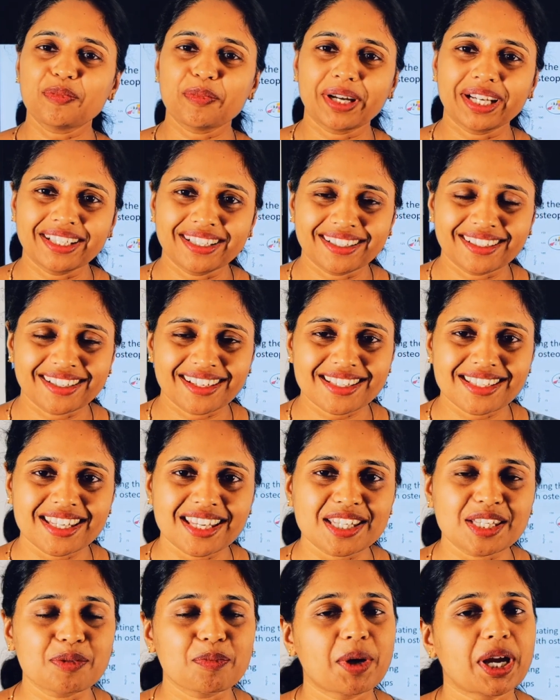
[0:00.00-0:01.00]
my dear
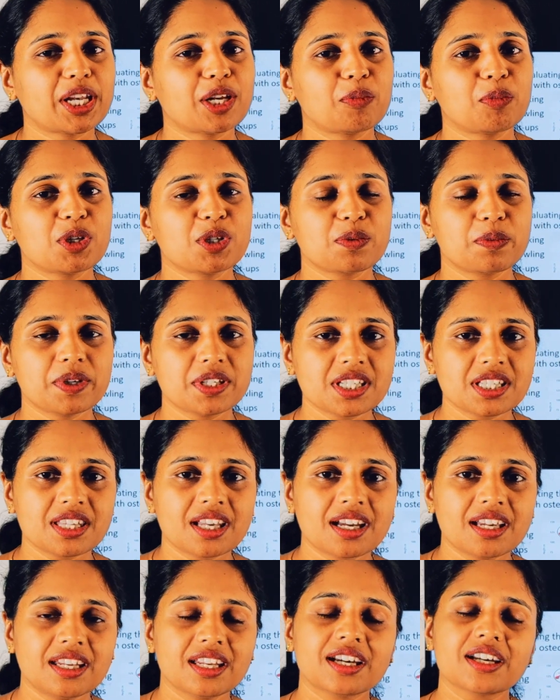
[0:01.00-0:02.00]
nurses, my name is Vijita,